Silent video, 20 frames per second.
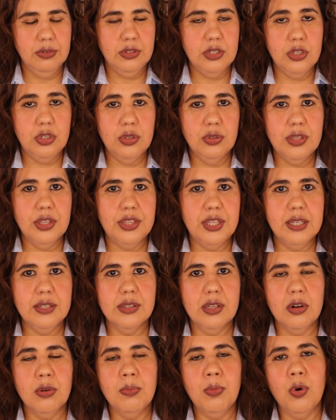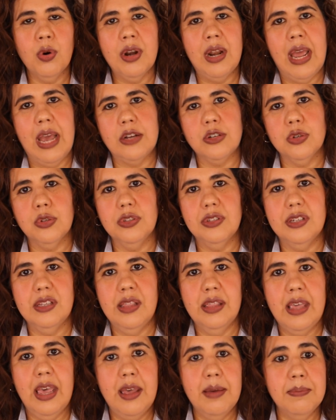to do the things that are more natural
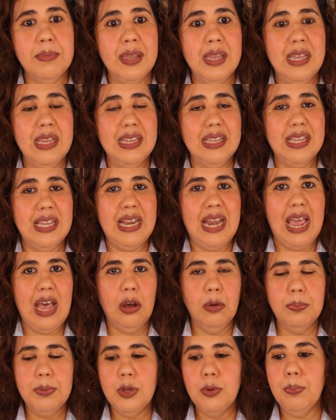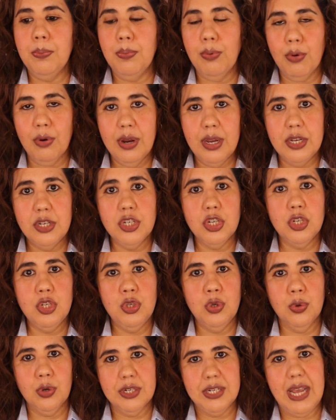to them can help you bridge
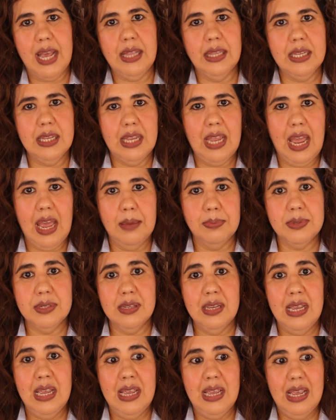your talent gaps.